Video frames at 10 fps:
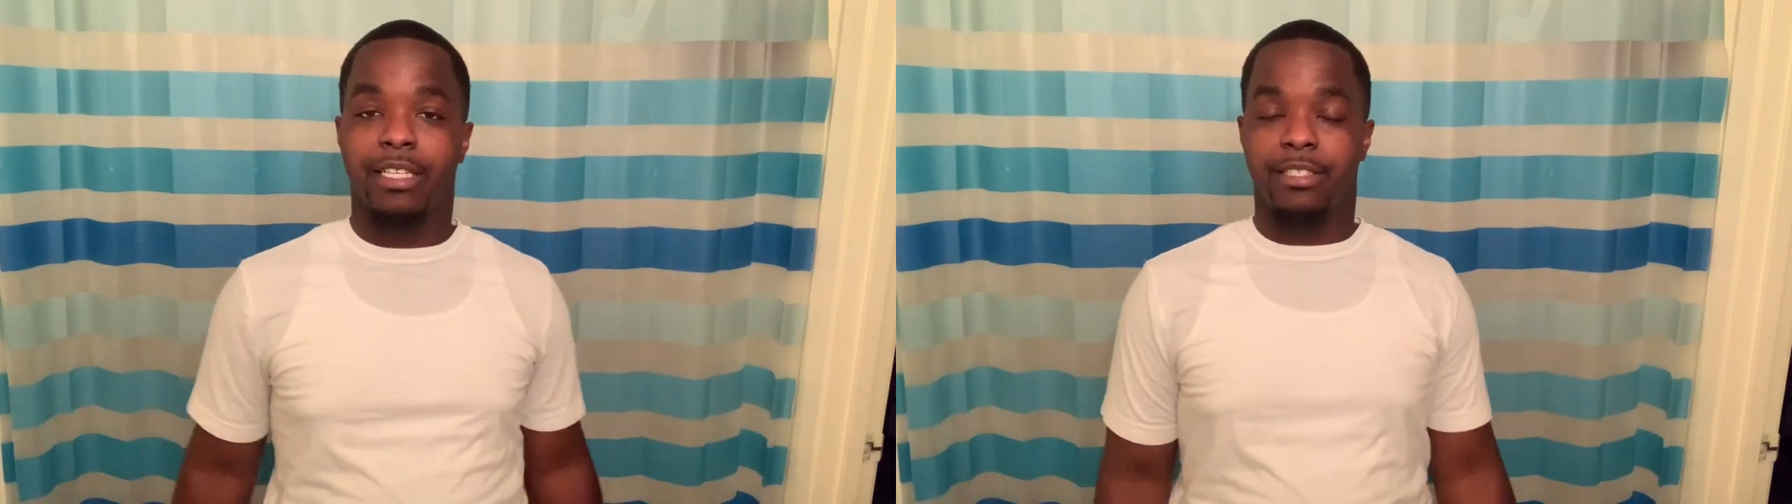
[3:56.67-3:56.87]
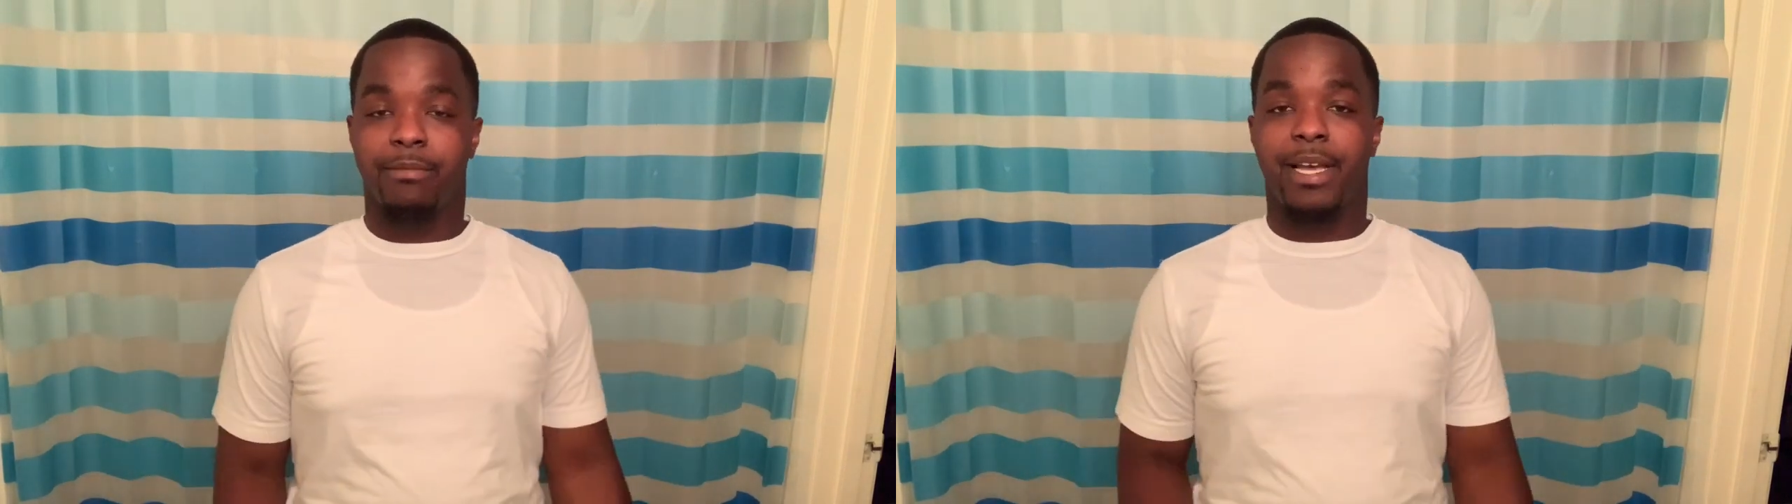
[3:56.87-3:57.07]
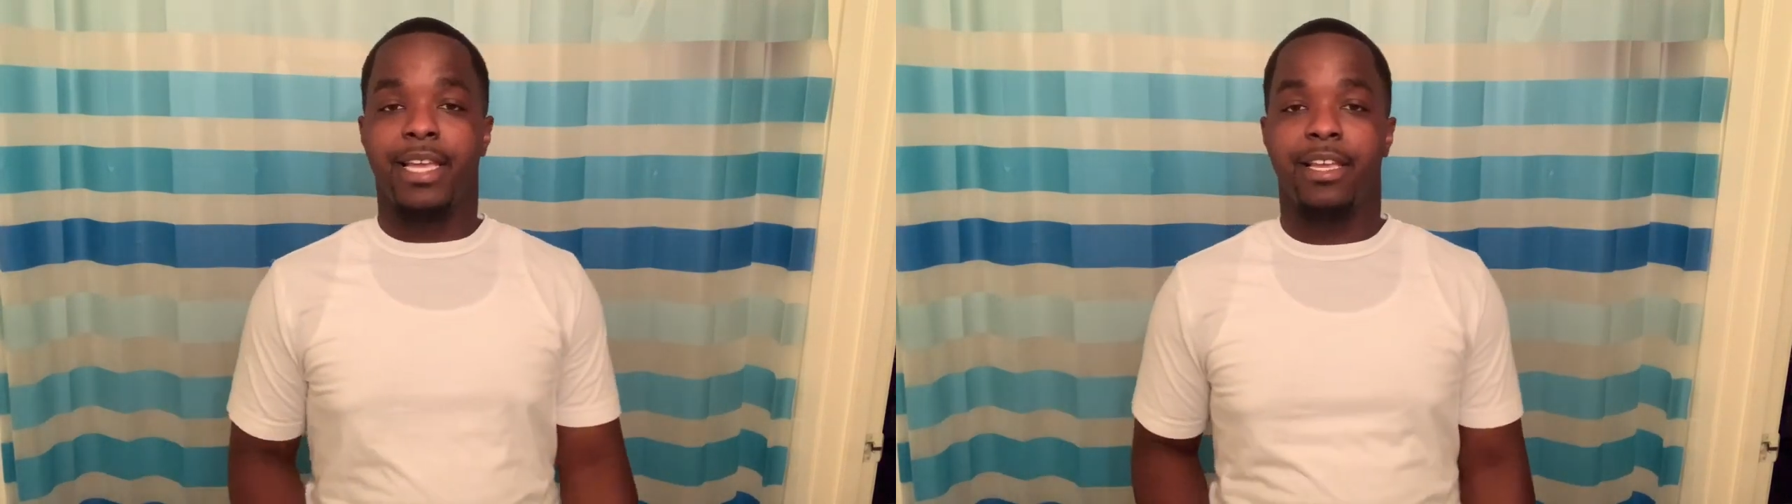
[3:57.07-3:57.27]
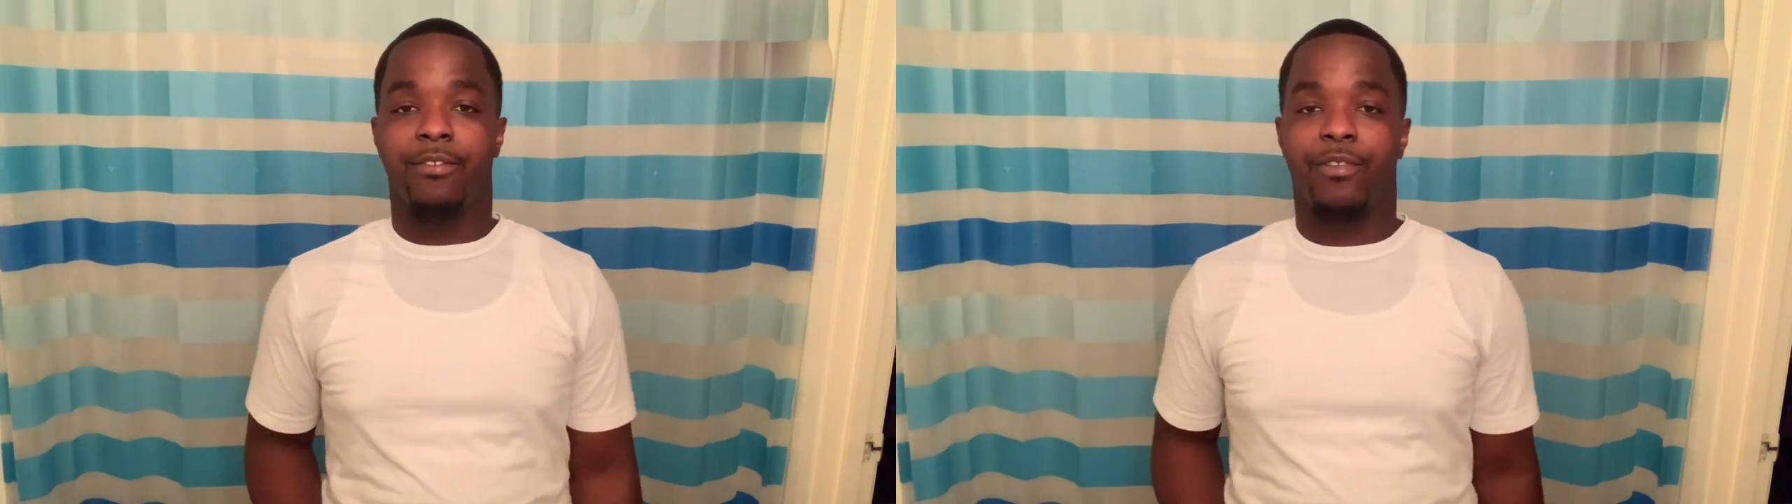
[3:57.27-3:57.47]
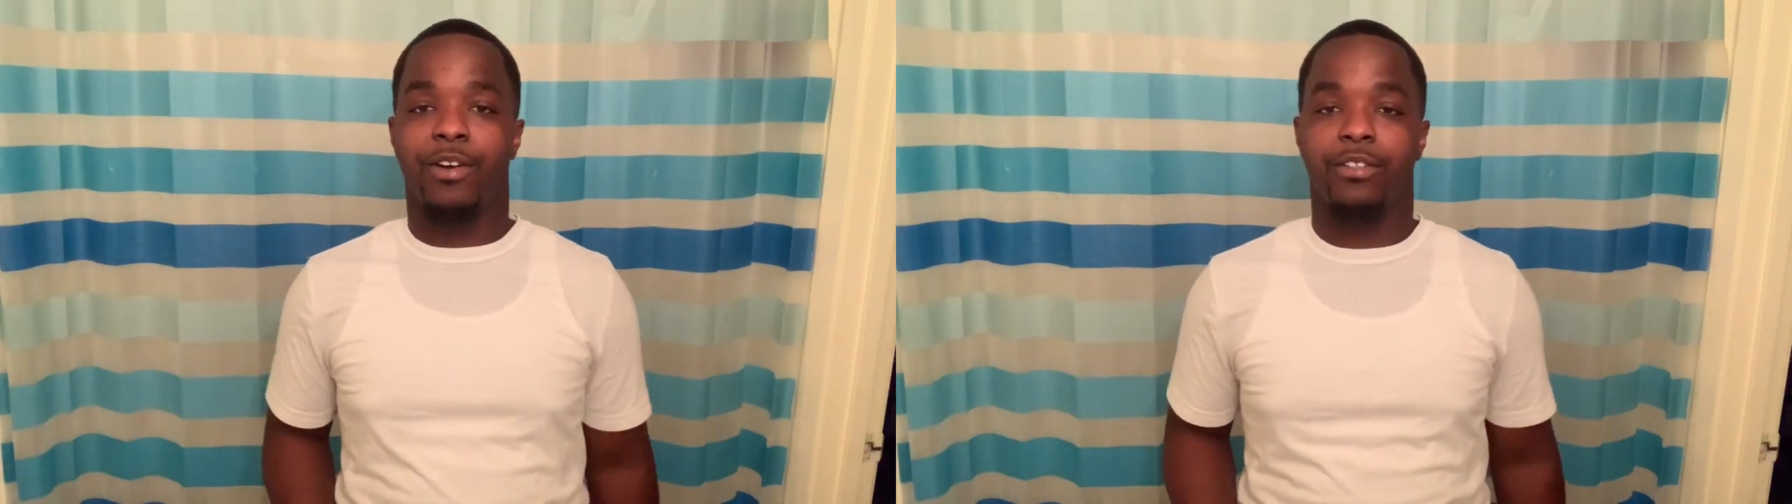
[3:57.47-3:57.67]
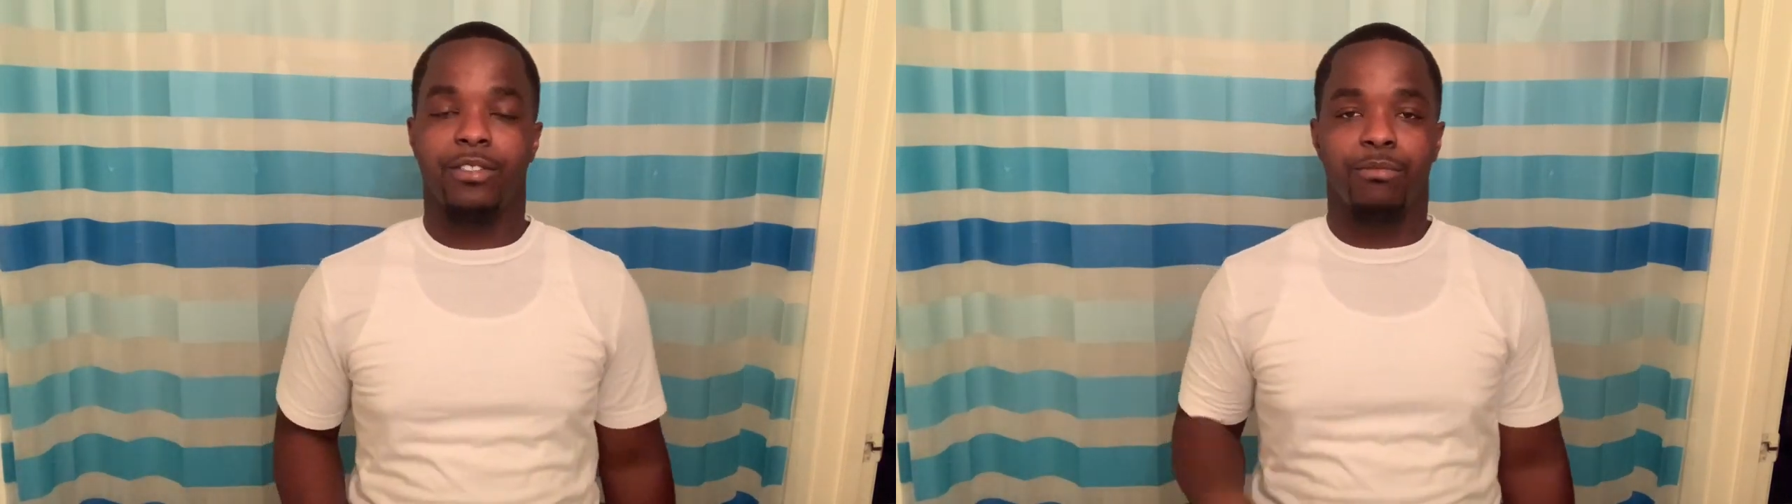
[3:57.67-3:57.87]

in my head first,